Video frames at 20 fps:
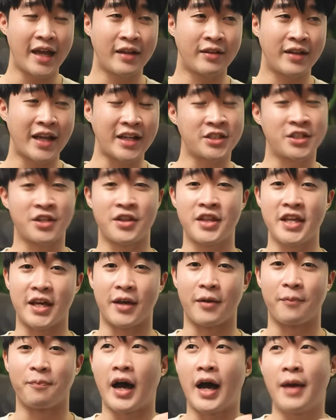And that's the
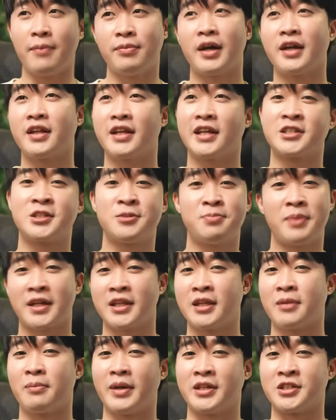thing, I'm not
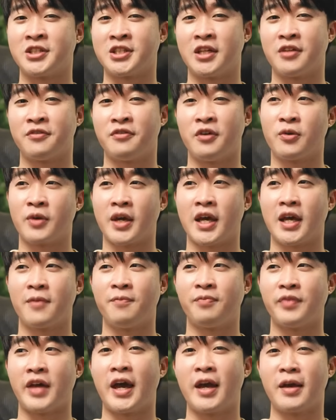expecting myself,
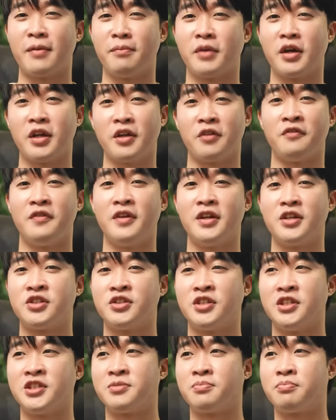okay, I'm gonna
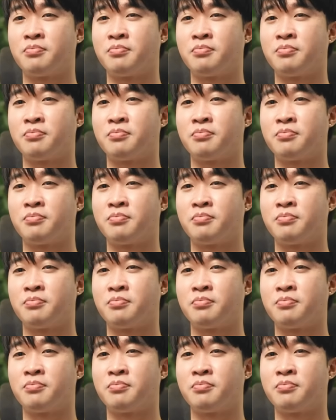finish this